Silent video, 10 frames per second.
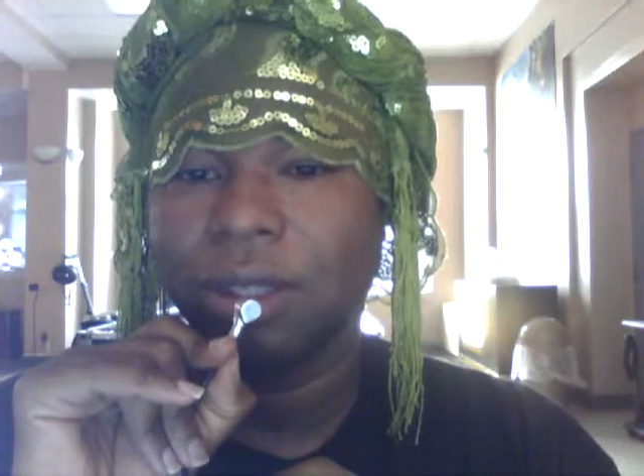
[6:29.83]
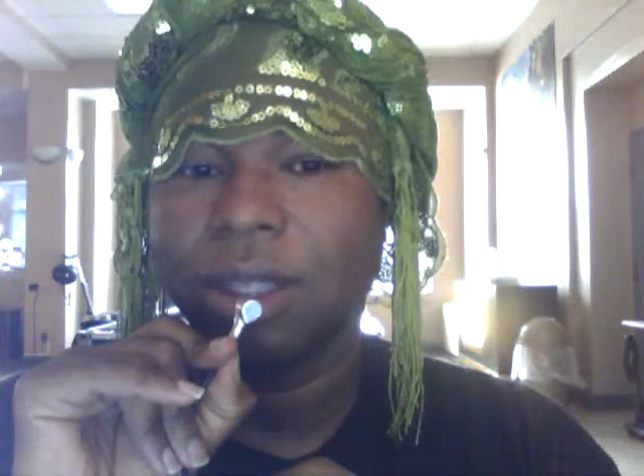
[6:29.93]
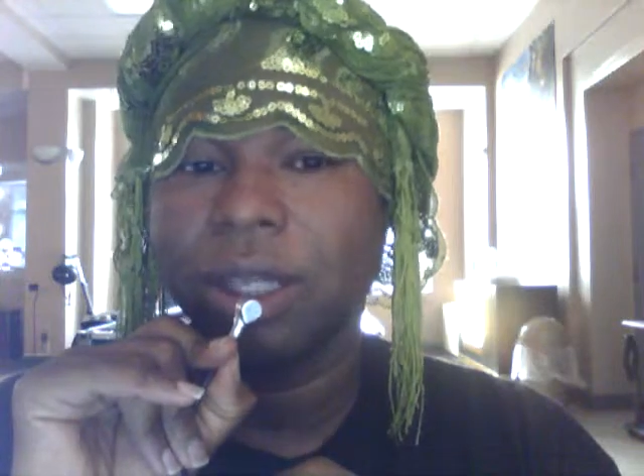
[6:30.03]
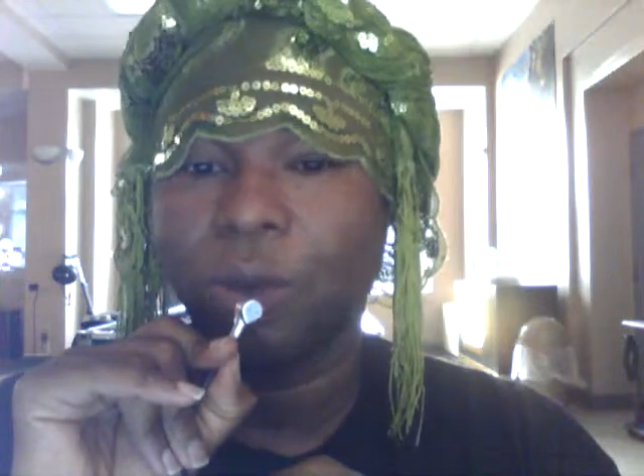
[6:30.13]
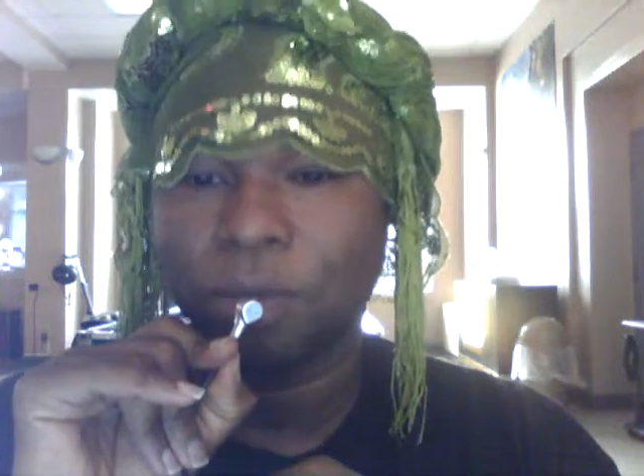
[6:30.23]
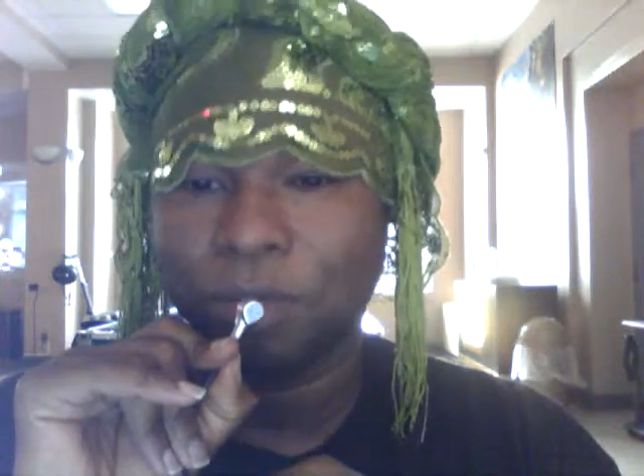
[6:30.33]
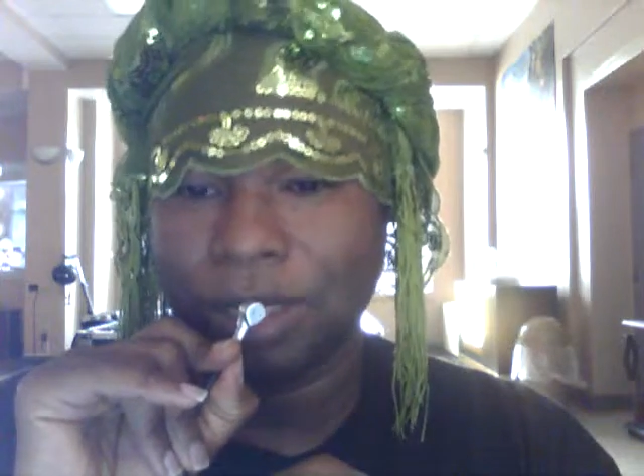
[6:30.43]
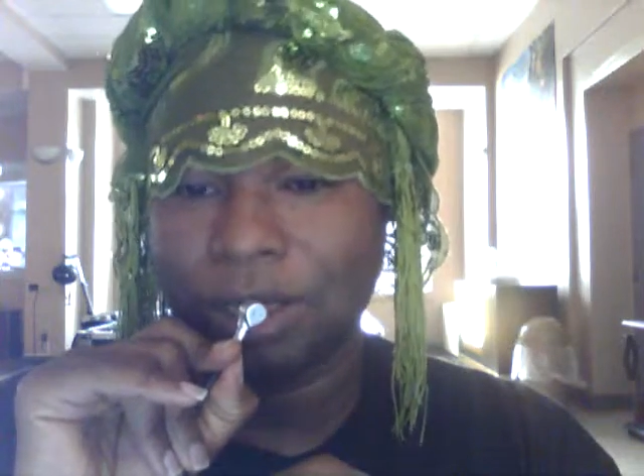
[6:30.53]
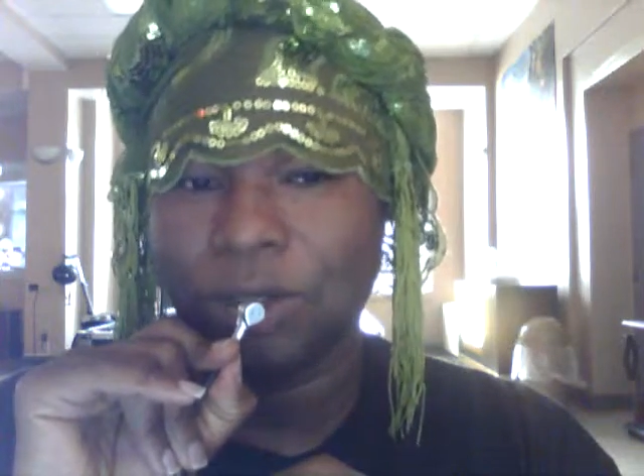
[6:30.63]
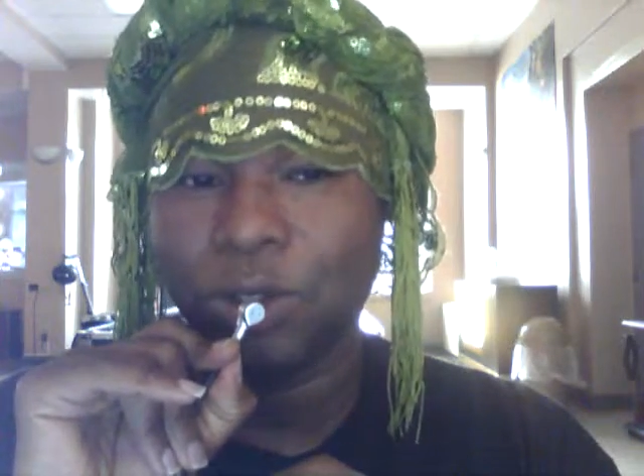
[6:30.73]
then what
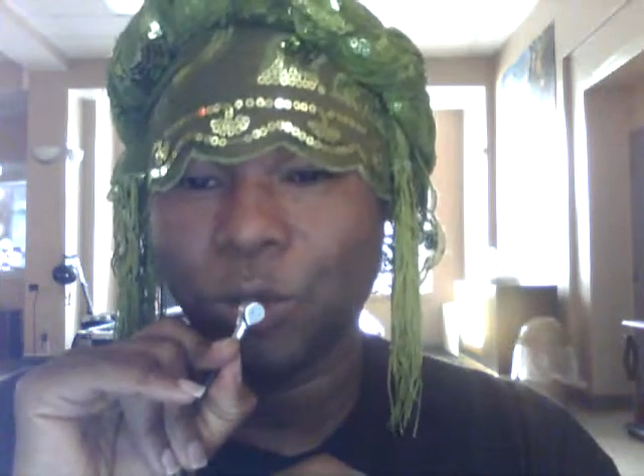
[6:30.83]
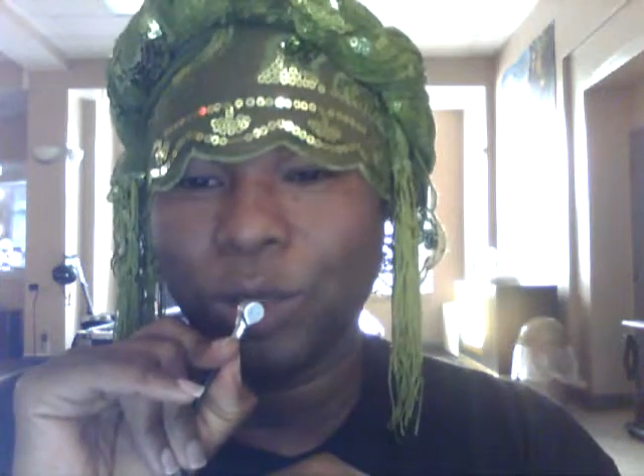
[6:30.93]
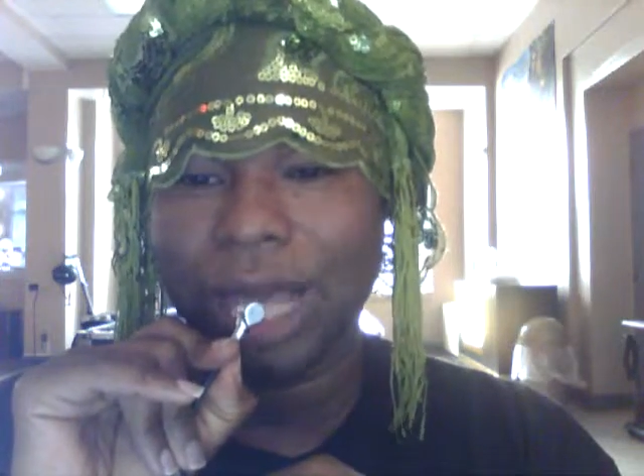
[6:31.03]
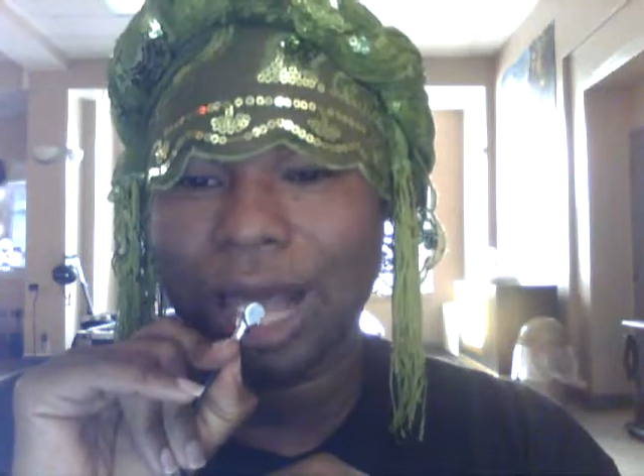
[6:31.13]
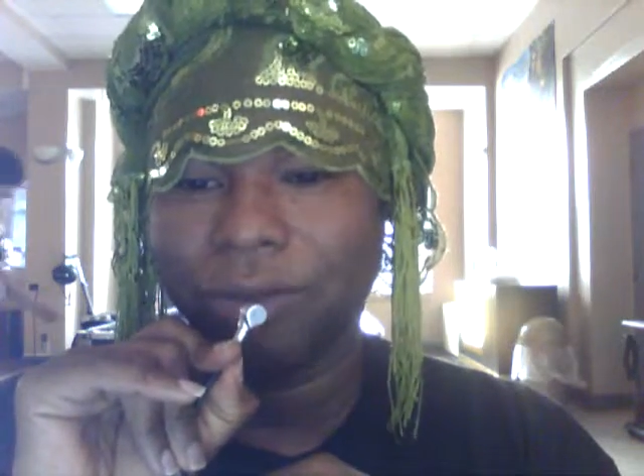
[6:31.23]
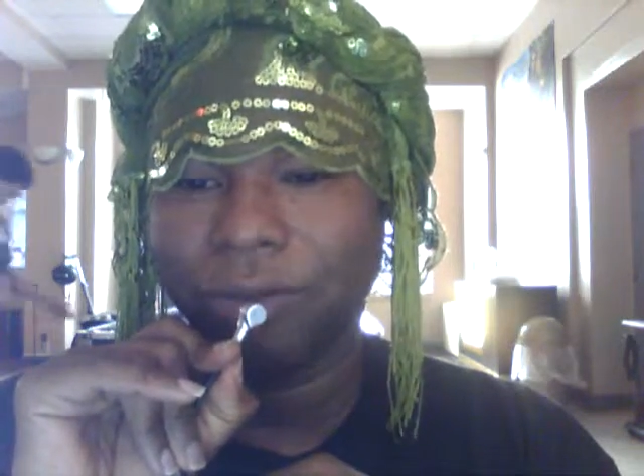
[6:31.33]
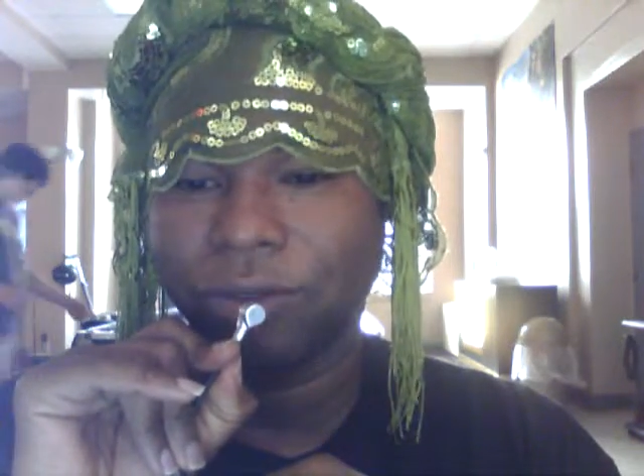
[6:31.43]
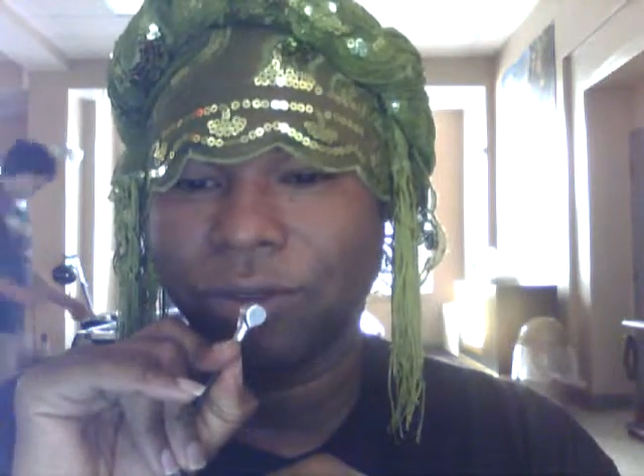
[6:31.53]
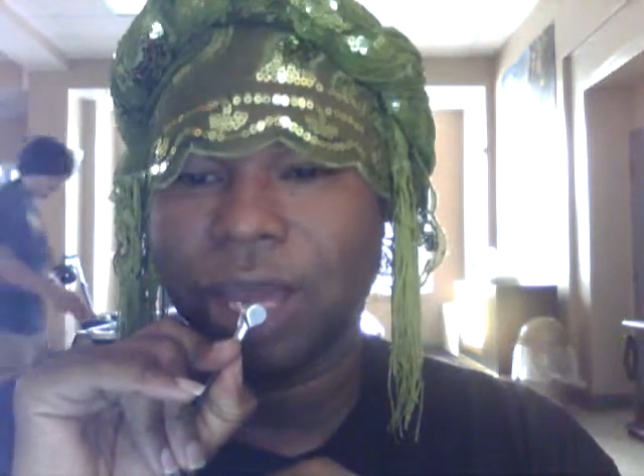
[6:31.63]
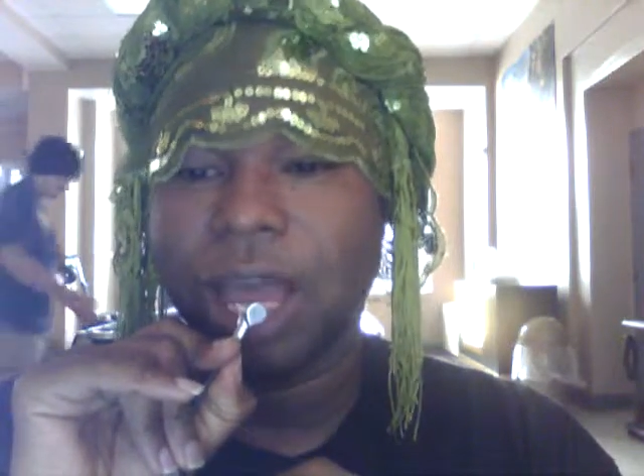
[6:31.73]
business do we have?